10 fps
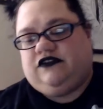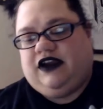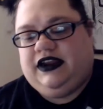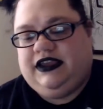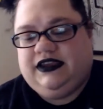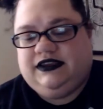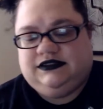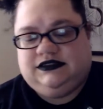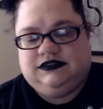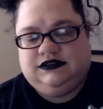Granny
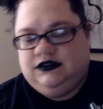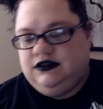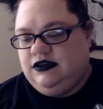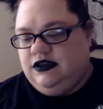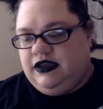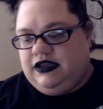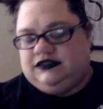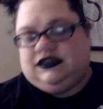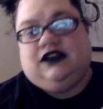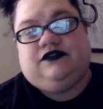is,
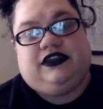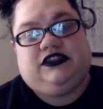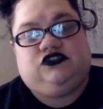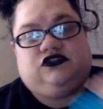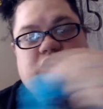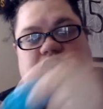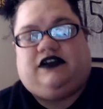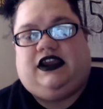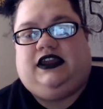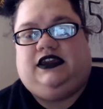it's kind of like the Drunken
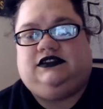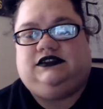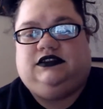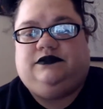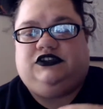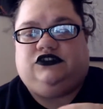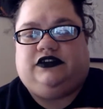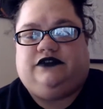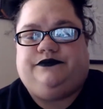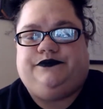Granny. So let me show you.